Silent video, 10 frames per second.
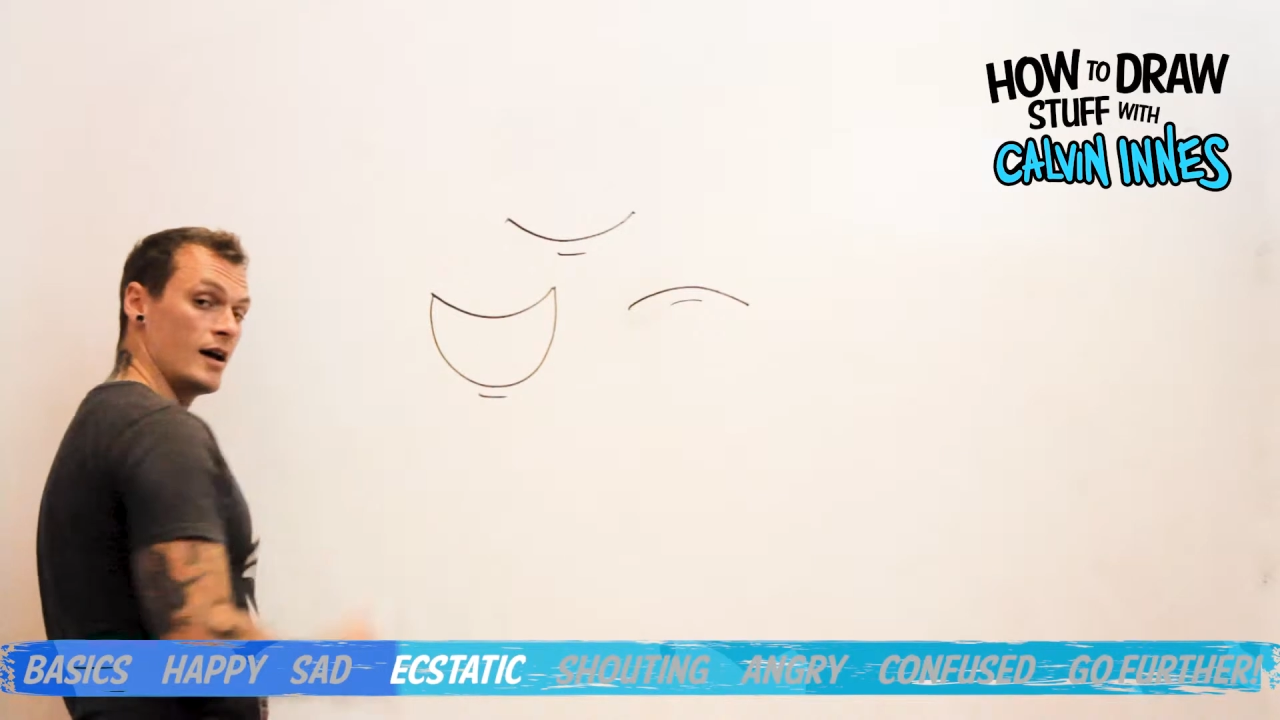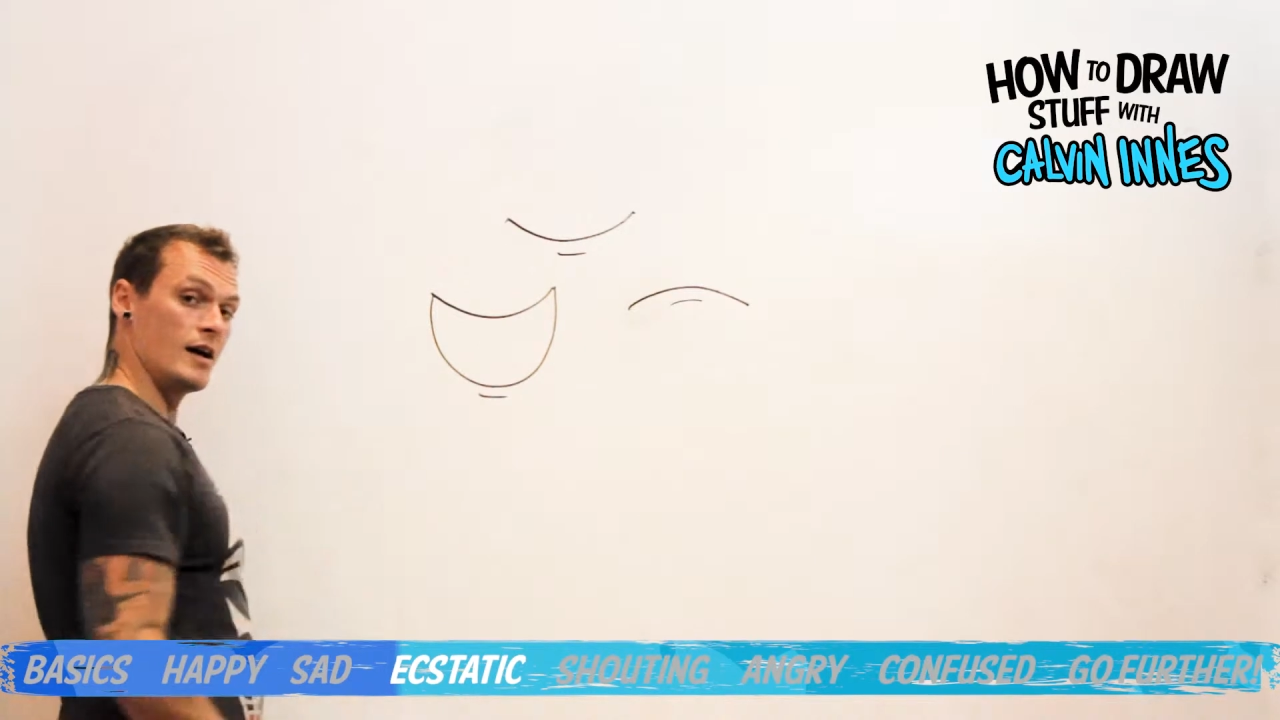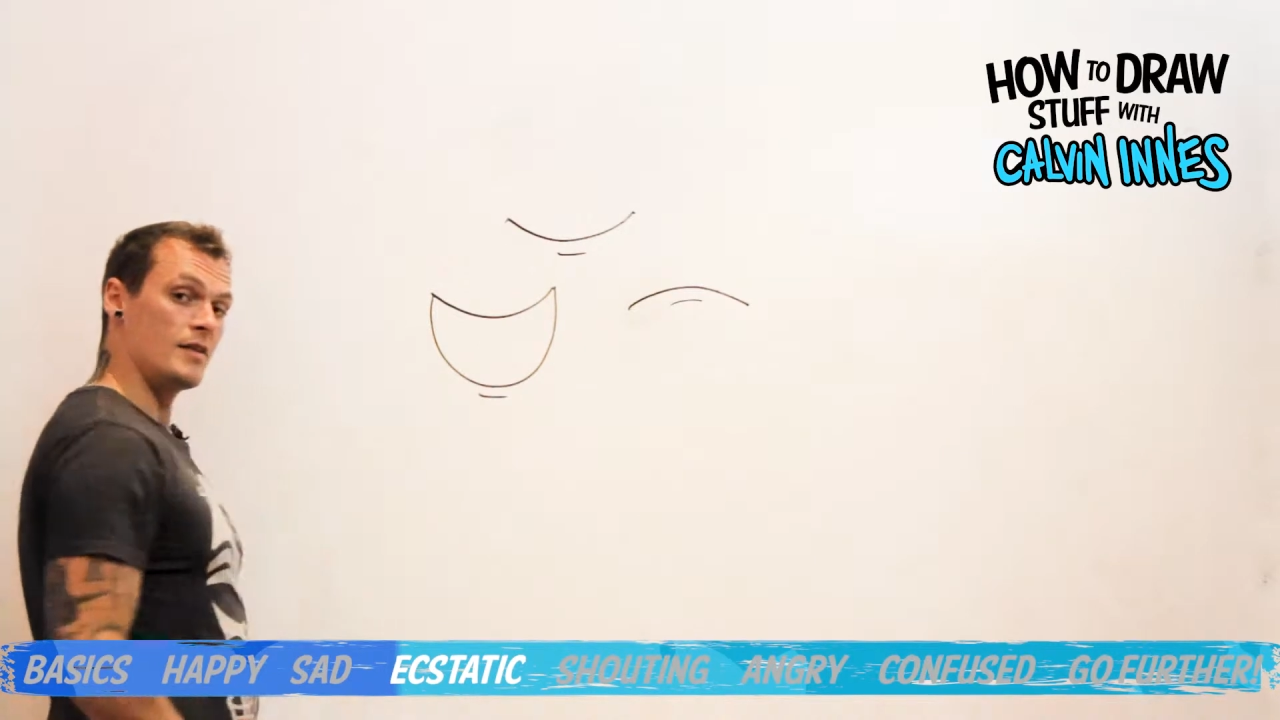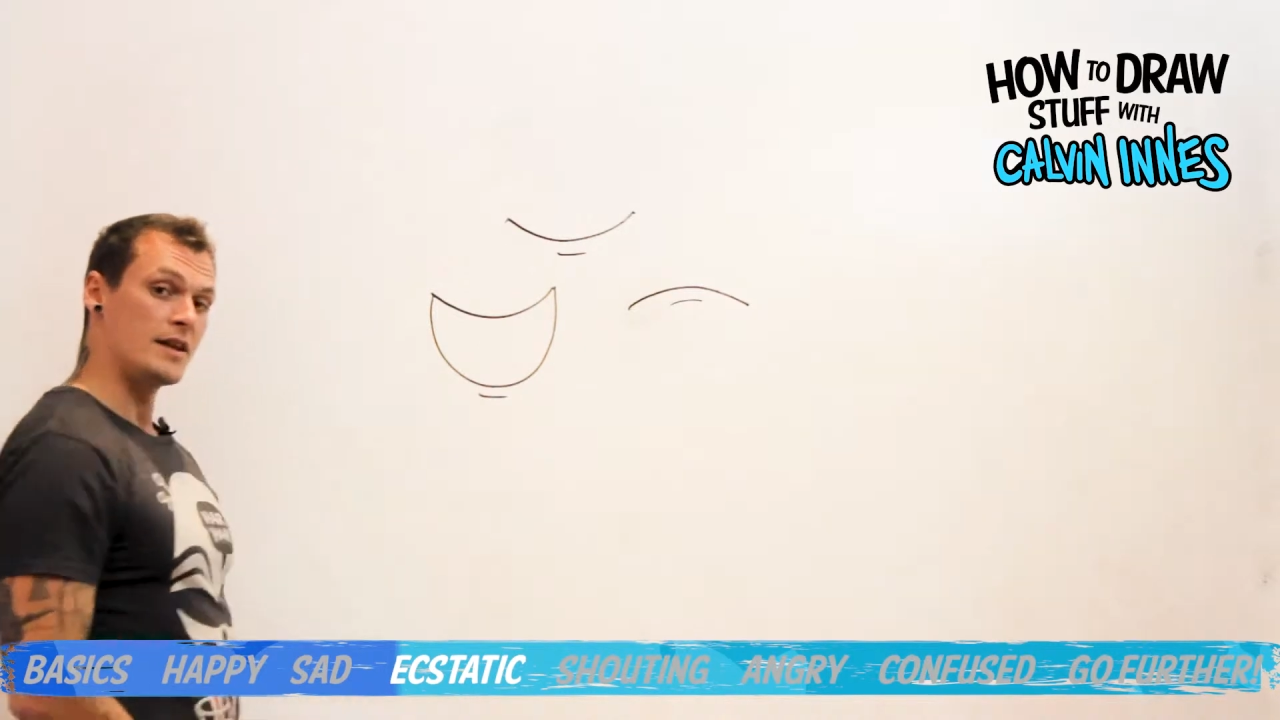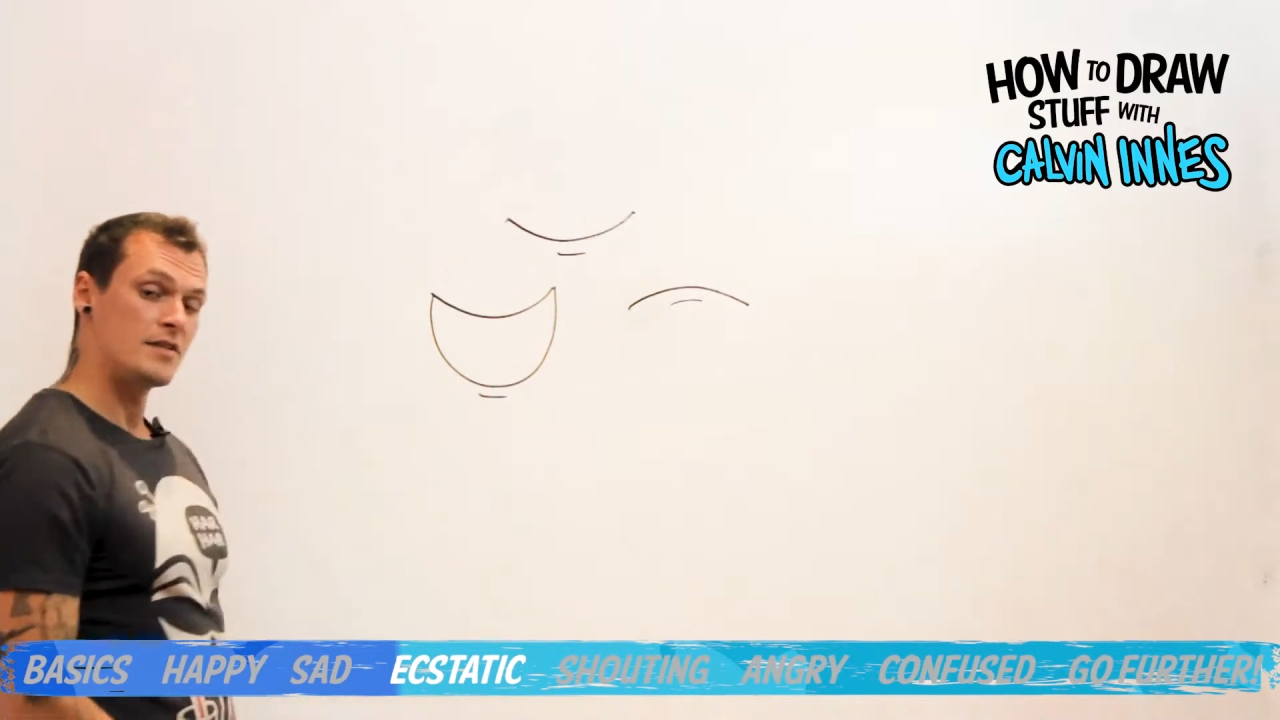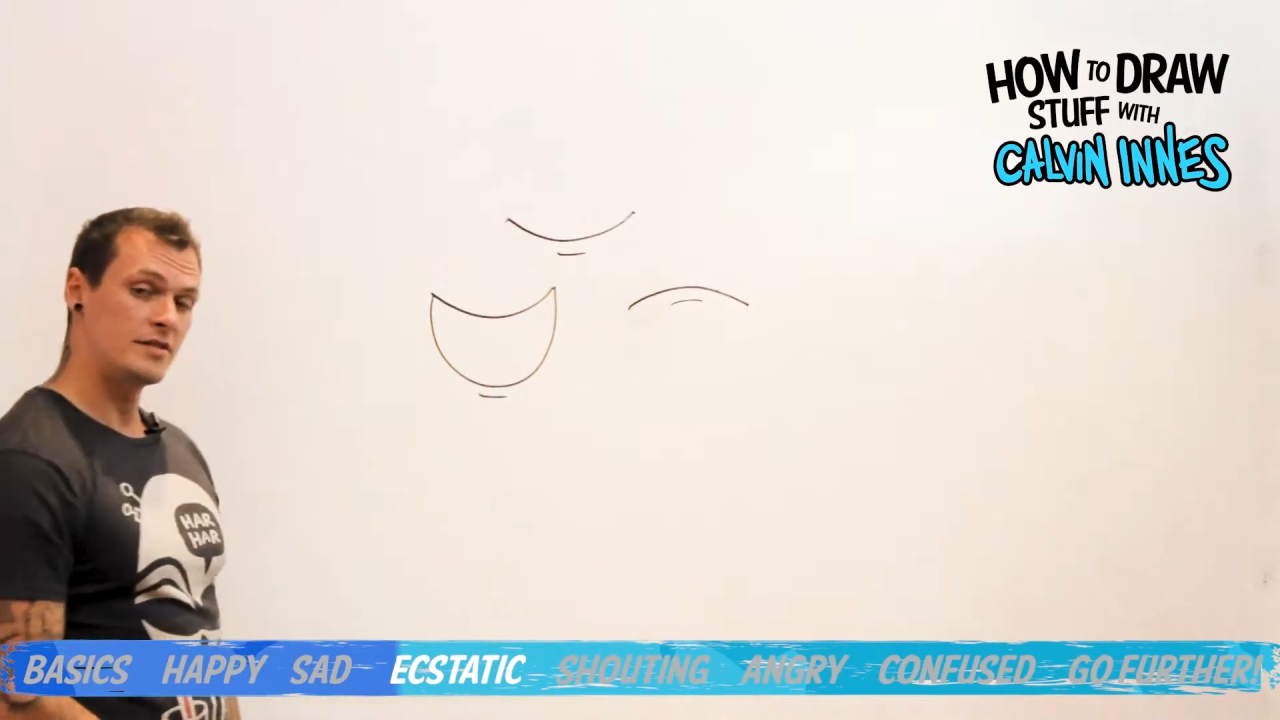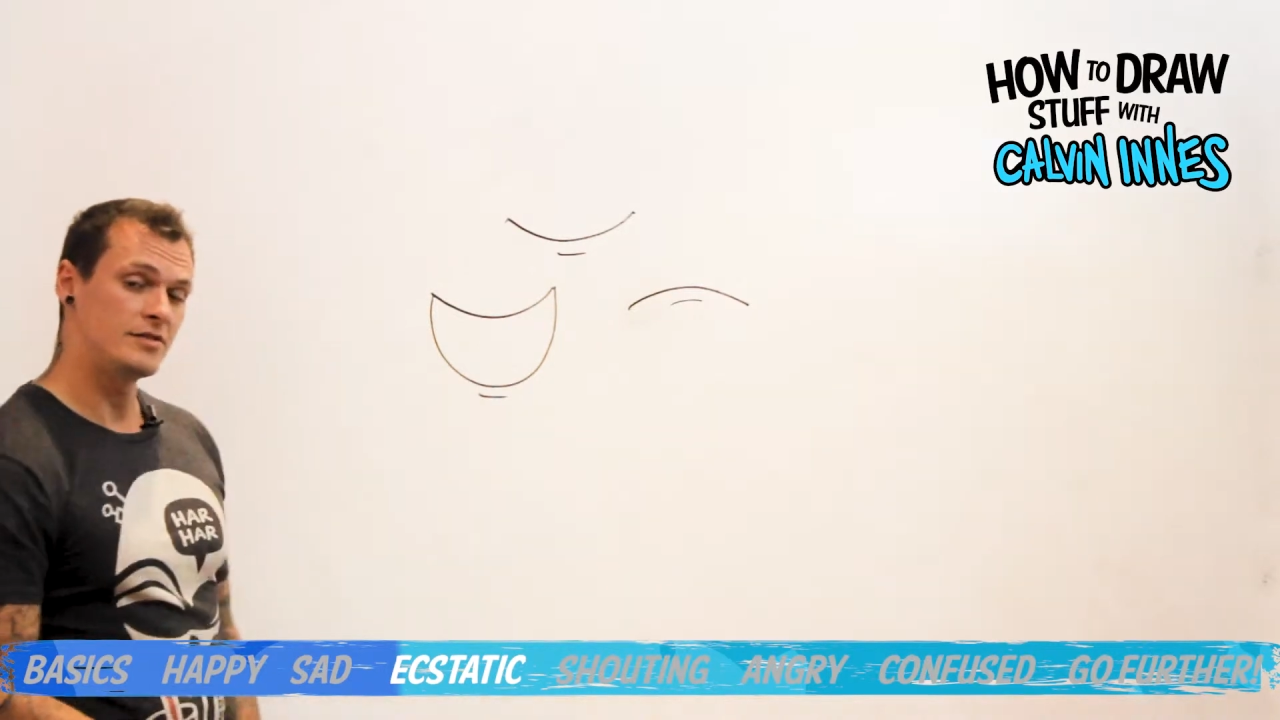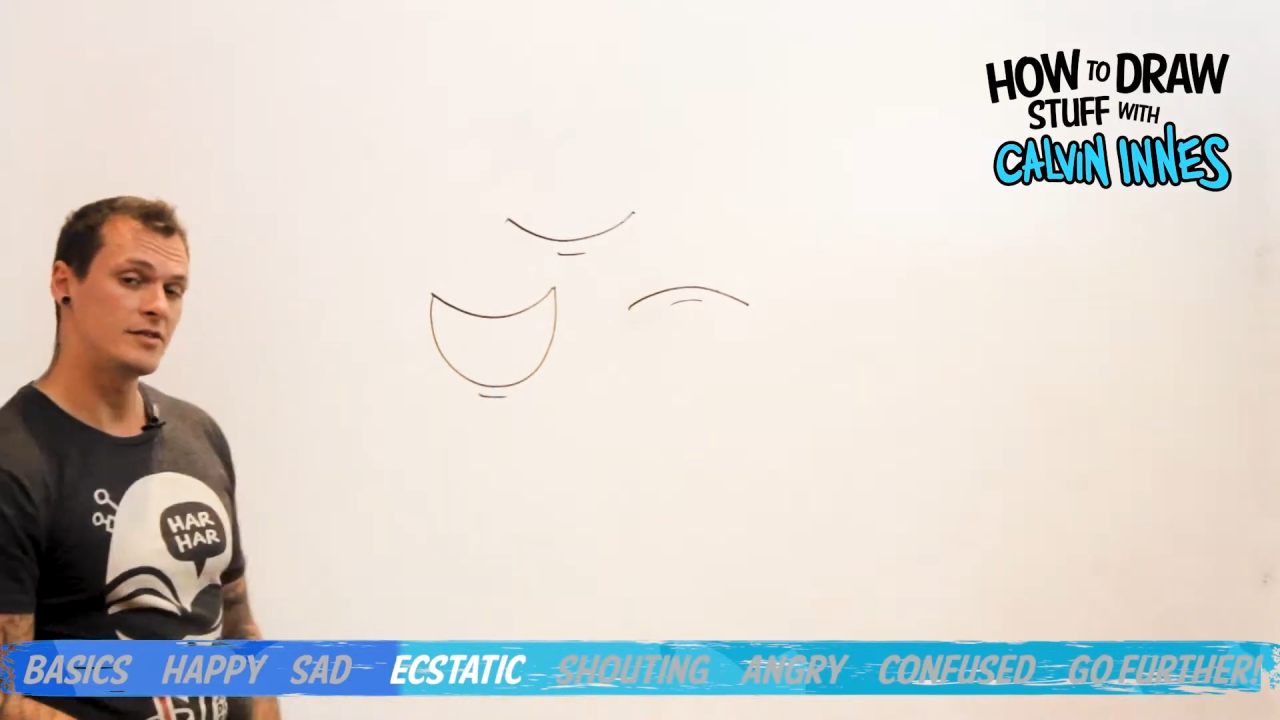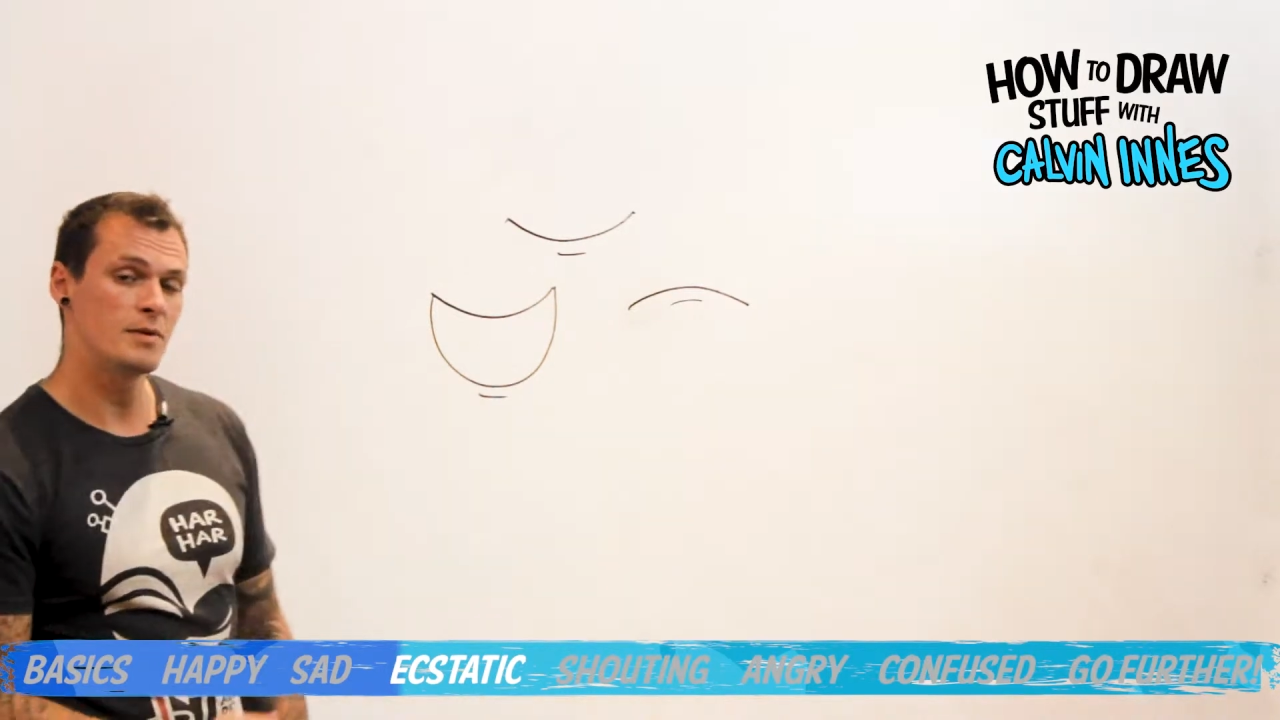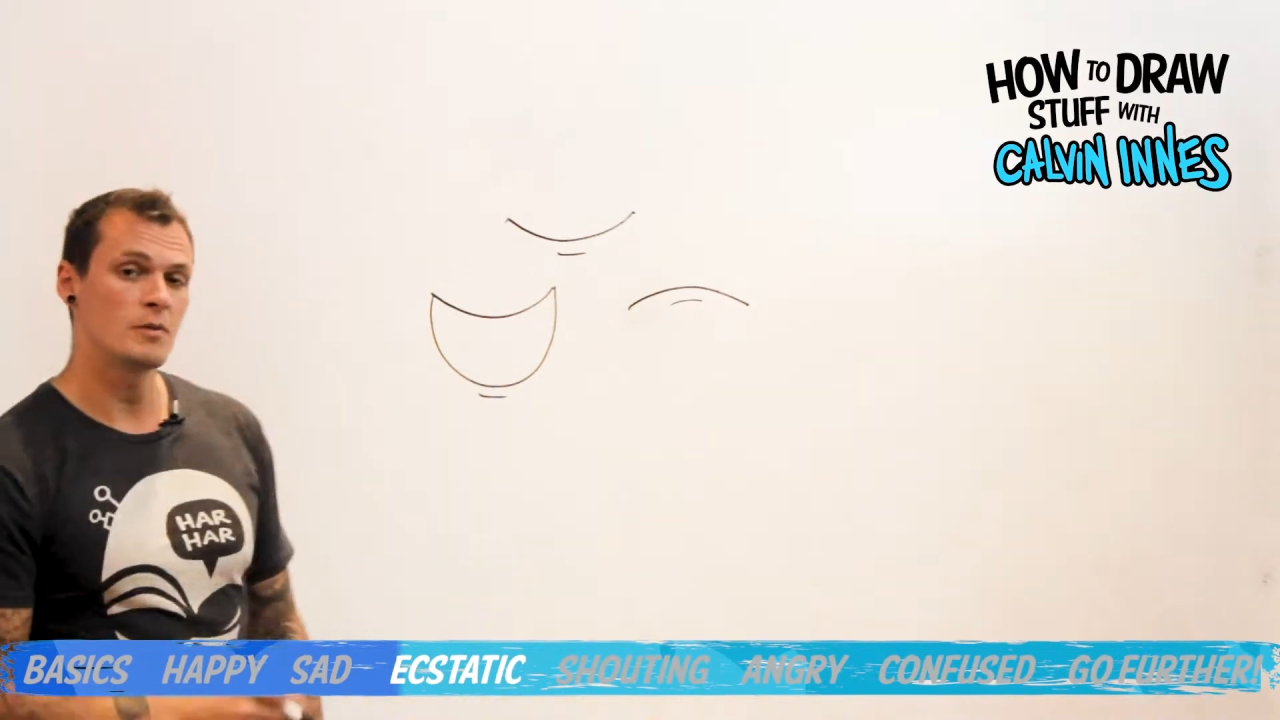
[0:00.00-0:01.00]
And then this
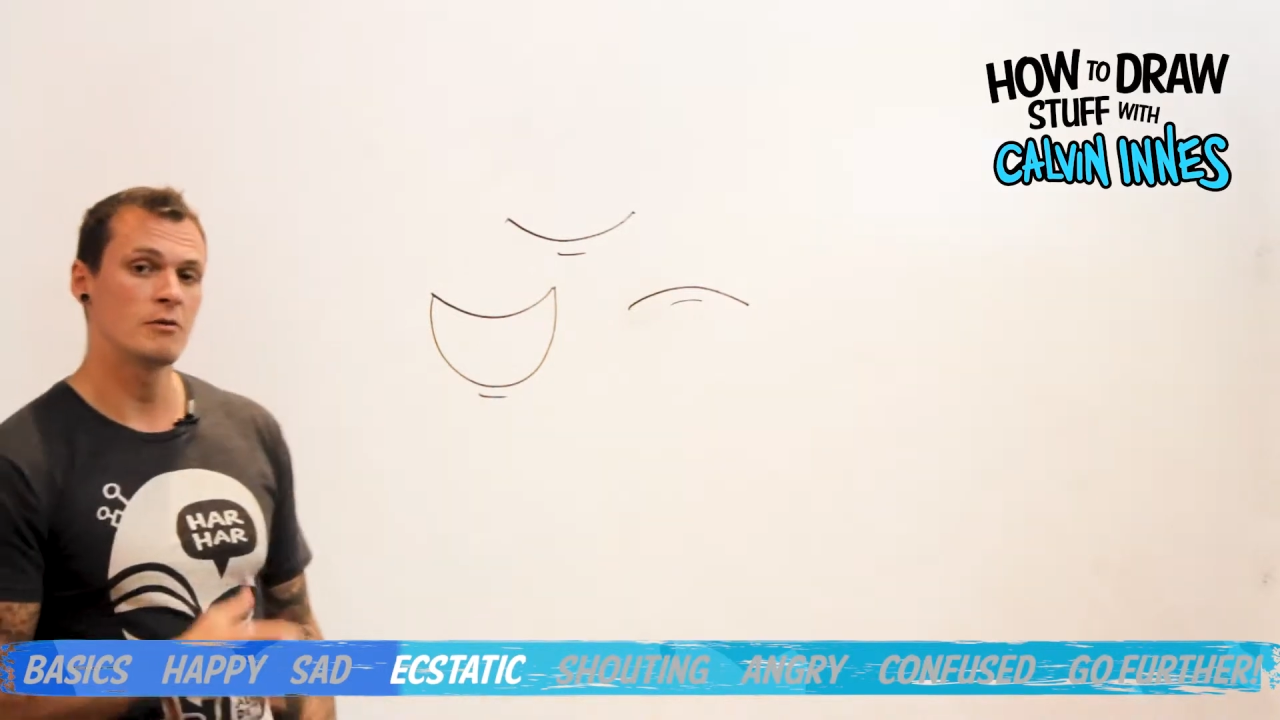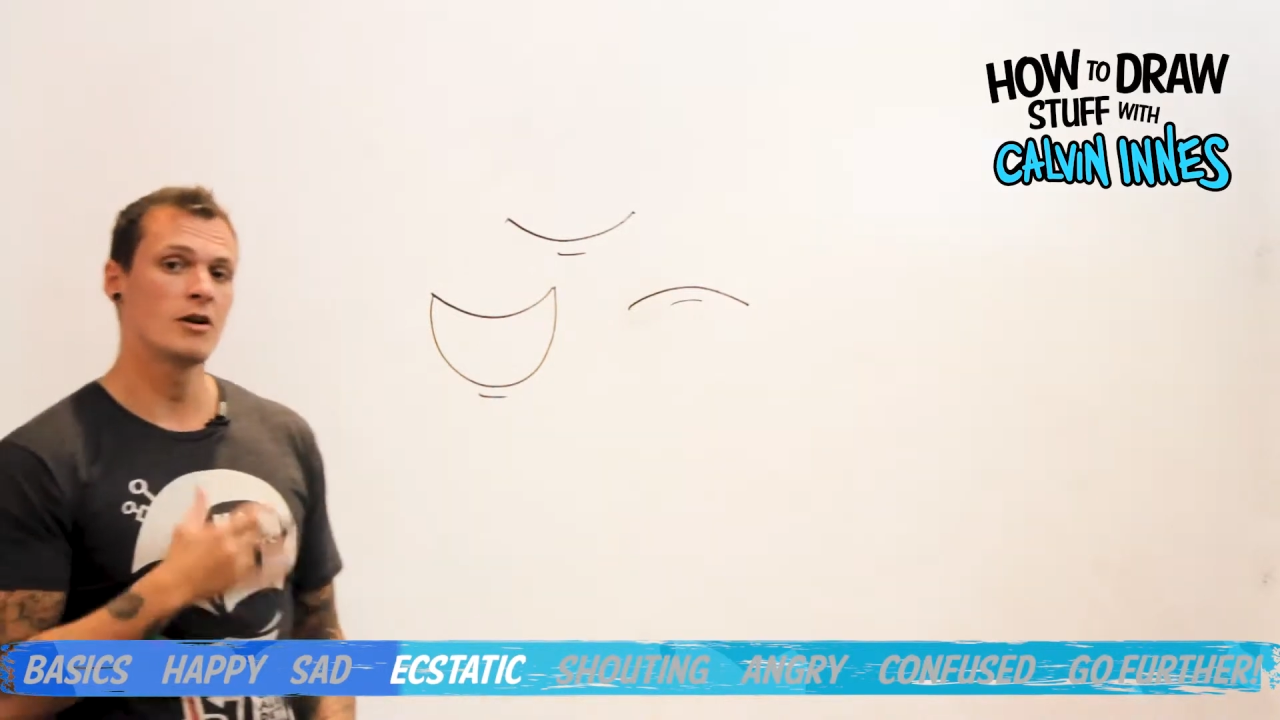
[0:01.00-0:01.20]
is the bit where a